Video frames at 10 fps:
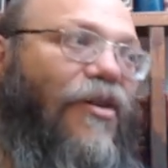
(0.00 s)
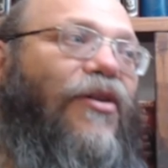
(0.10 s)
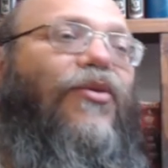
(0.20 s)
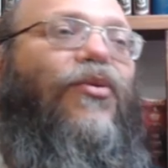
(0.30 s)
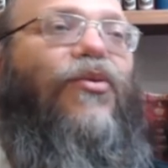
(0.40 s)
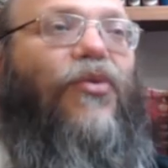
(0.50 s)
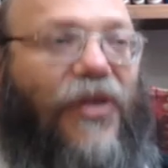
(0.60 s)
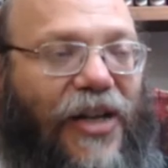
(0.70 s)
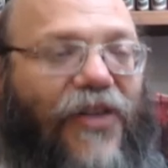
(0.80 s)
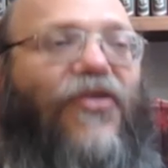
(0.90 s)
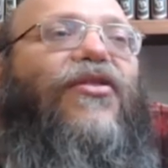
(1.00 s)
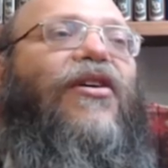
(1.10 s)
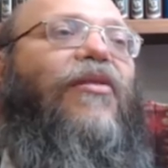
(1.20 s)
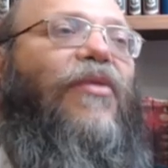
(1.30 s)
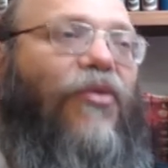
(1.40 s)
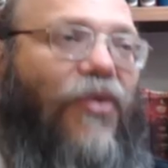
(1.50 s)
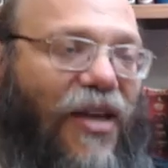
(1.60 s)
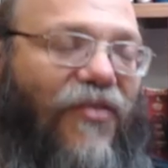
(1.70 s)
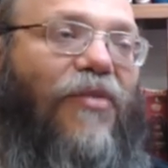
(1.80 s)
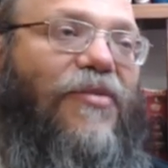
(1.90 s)
to nourish them and to
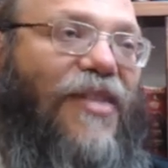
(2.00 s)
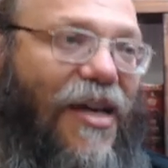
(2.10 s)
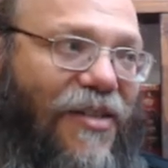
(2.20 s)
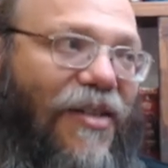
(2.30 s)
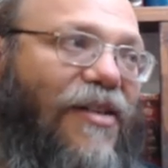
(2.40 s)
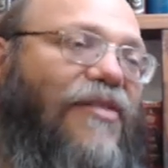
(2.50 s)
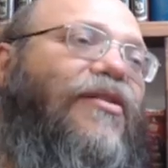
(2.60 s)
give them sustenance